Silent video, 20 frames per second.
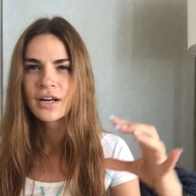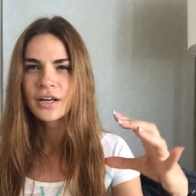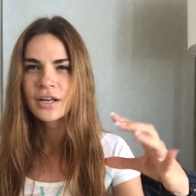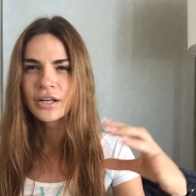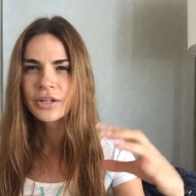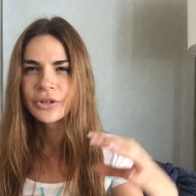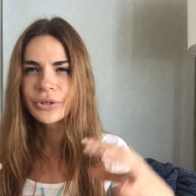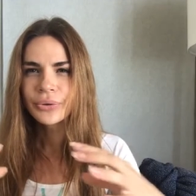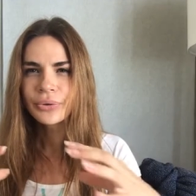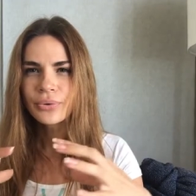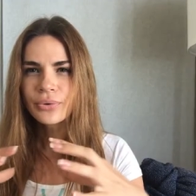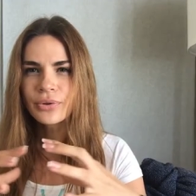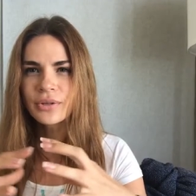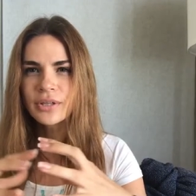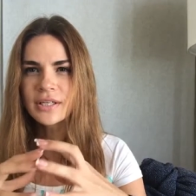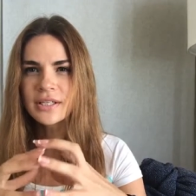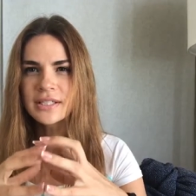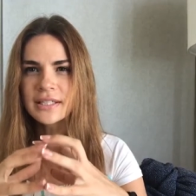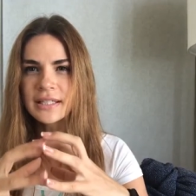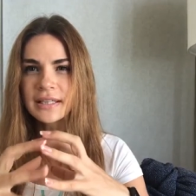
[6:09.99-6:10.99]
glue
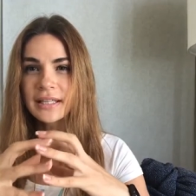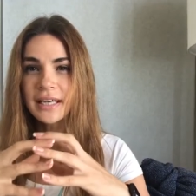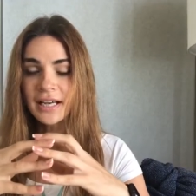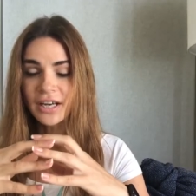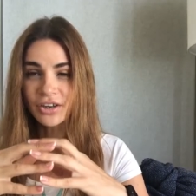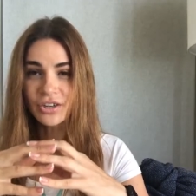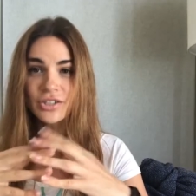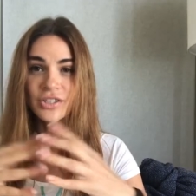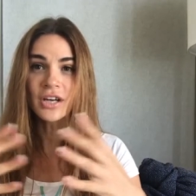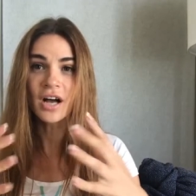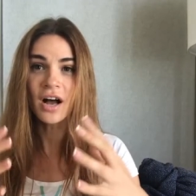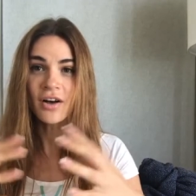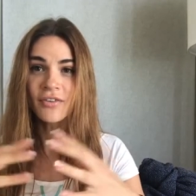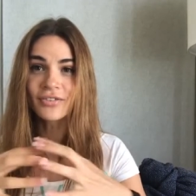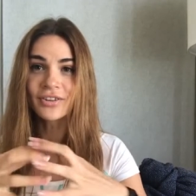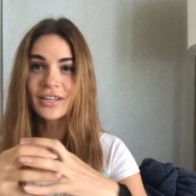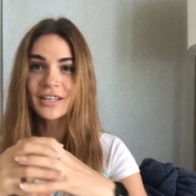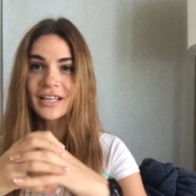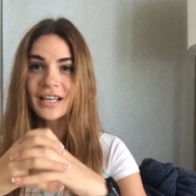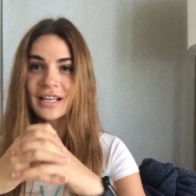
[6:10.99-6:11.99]
these layers
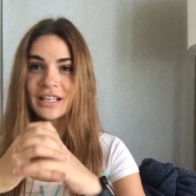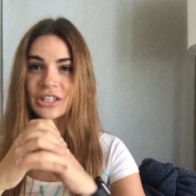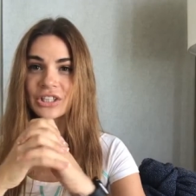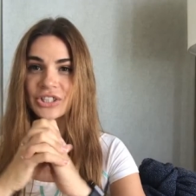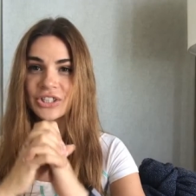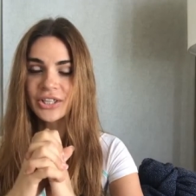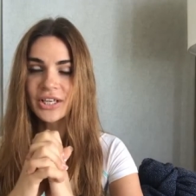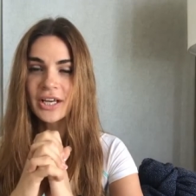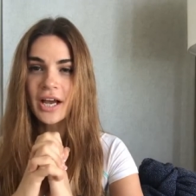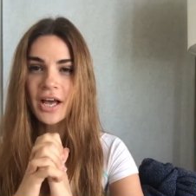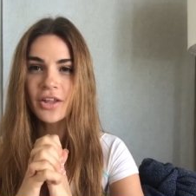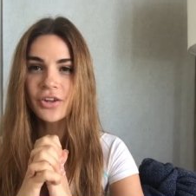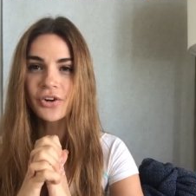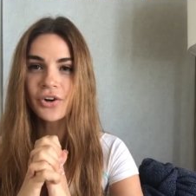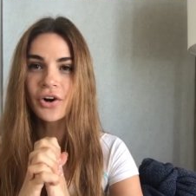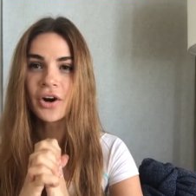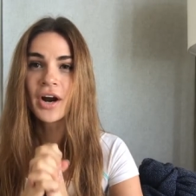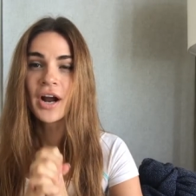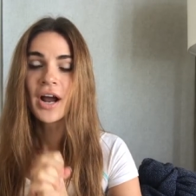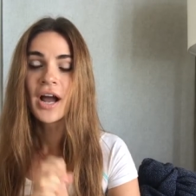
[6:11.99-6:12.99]
of the nail
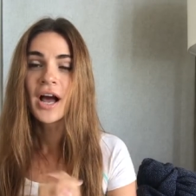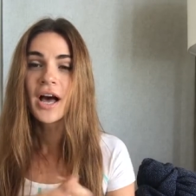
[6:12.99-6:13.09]
together,